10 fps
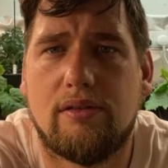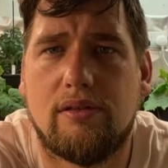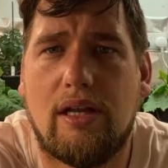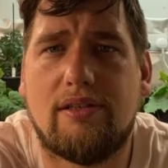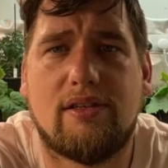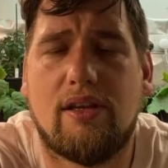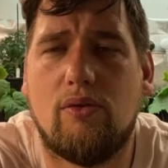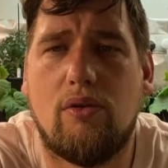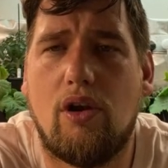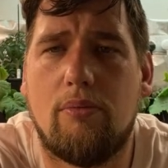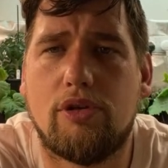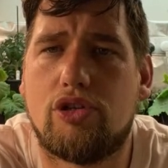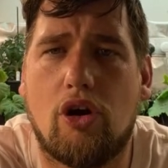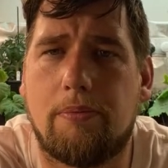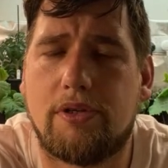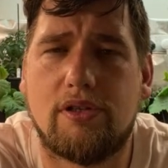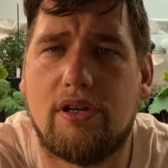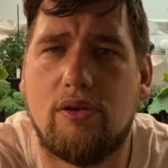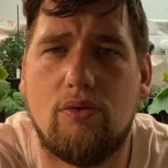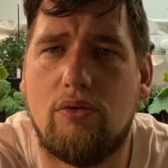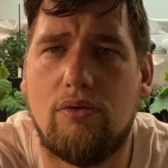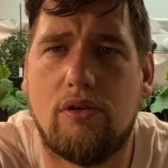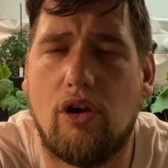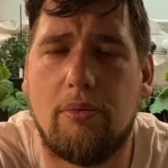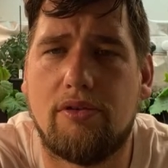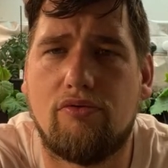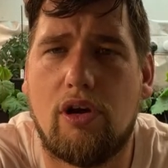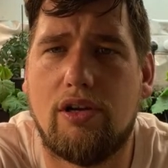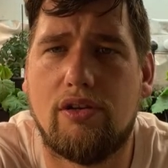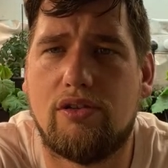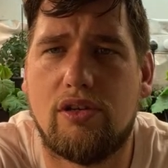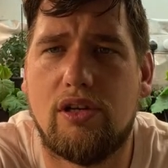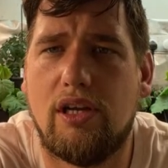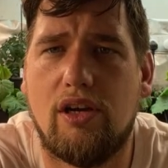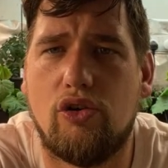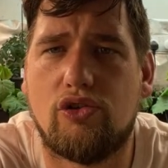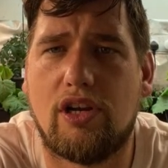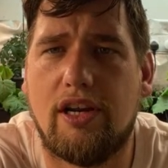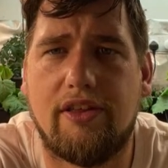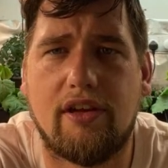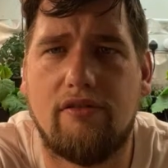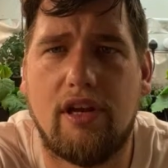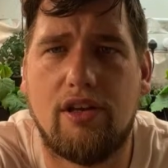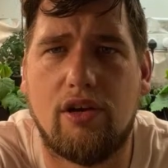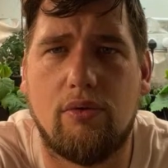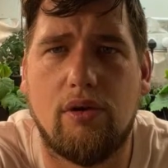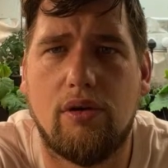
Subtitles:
Lance, is there no allotment shops? Is there no allotment run to huts, anything near you?